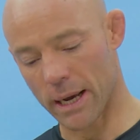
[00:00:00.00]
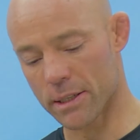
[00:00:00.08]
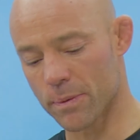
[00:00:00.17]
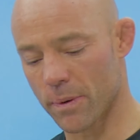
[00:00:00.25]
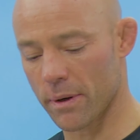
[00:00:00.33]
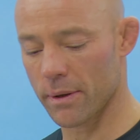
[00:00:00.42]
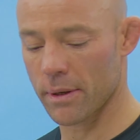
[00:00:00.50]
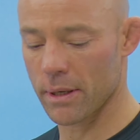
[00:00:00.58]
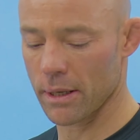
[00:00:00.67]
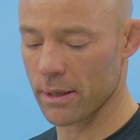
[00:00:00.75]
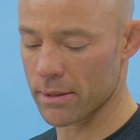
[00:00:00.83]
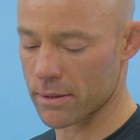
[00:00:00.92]
next one
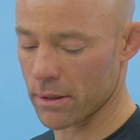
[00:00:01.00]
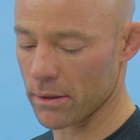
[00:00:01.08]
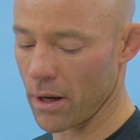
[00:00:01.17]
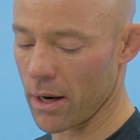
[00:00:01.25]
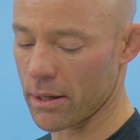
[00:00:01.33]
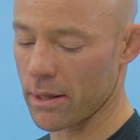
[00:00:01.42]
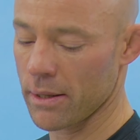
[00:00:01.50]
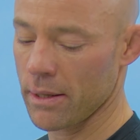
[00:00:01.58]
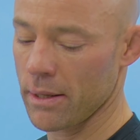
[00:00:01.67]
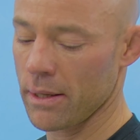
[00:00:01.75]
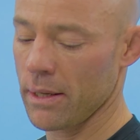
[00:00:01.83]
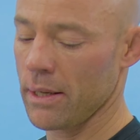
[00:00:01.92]
is a Glock
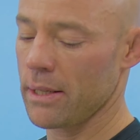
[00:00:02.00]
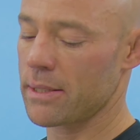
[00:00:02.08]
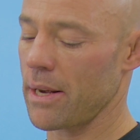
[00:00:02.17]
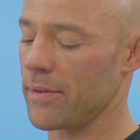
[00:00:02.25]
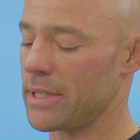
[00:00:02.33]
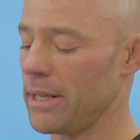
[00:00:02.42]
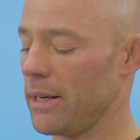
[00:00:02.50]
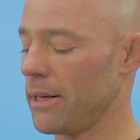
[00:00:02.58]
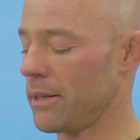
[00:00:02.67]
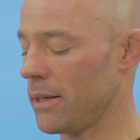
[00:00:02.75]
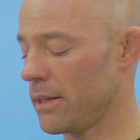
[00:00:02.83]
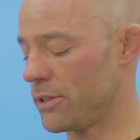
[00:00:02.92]

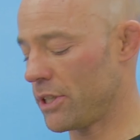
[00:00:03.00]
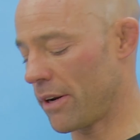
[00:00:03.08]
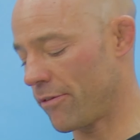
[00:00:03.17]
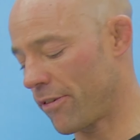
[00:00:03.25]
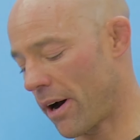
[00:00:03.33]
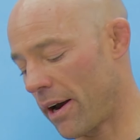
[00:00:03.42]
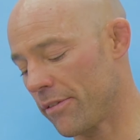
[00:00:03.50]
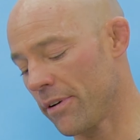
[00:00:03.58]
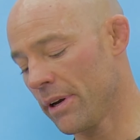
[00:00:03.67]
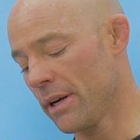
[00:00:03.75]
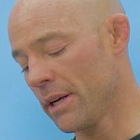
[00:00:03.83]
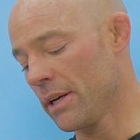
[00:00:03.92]
17 Gen 5.
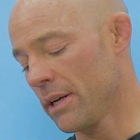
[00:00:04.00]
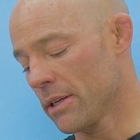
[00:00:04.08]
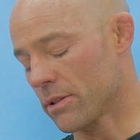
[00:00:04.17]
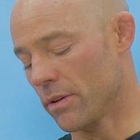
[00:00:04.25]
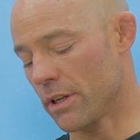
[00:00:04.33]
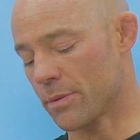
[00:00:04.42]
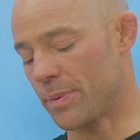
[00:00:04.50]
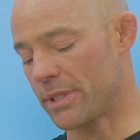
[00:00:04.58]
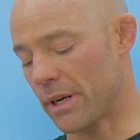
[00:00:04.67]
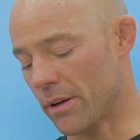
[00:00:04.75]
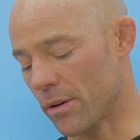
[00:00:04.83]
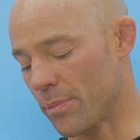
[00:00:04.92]
So this
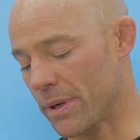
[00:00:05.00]
particular